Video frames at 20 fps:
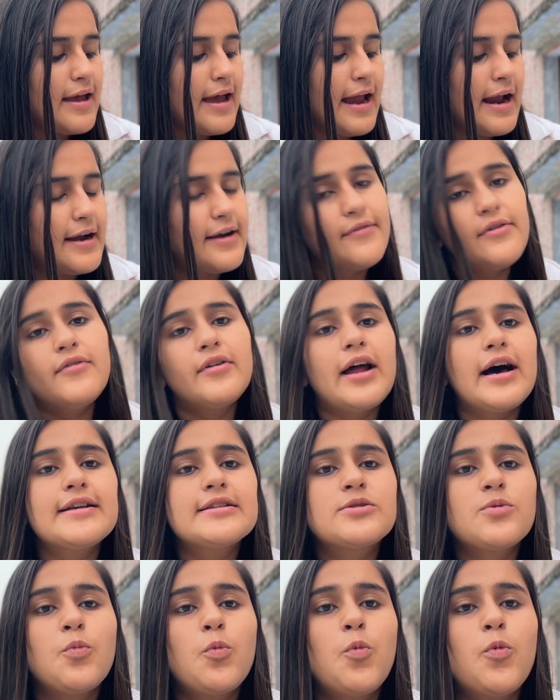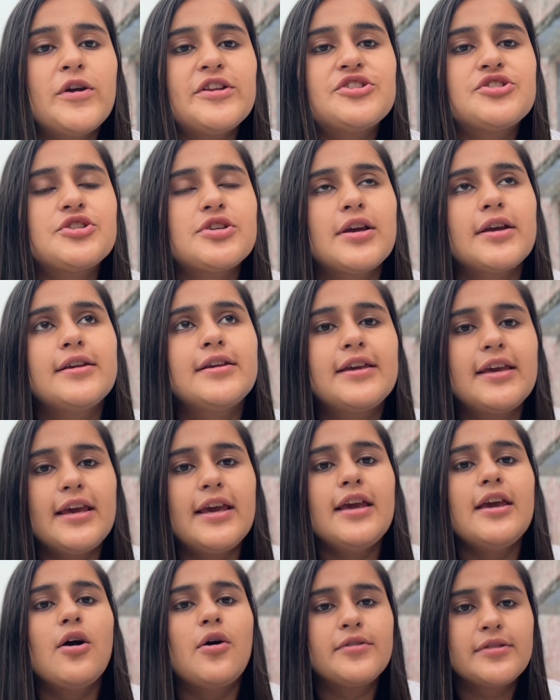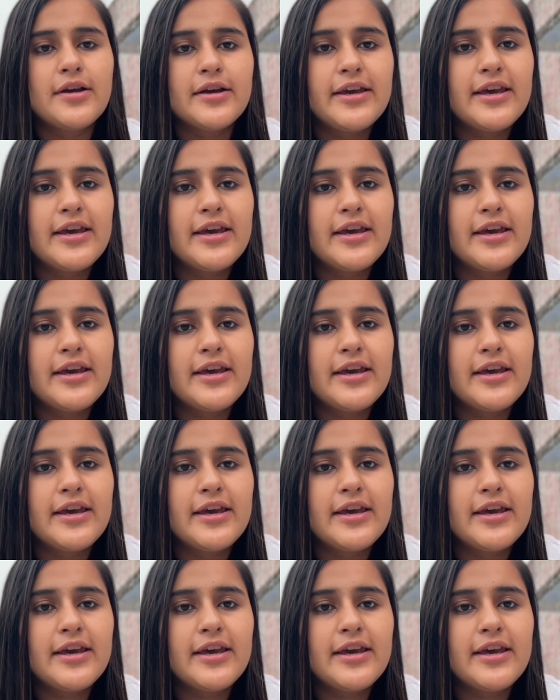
and we were asked which key on the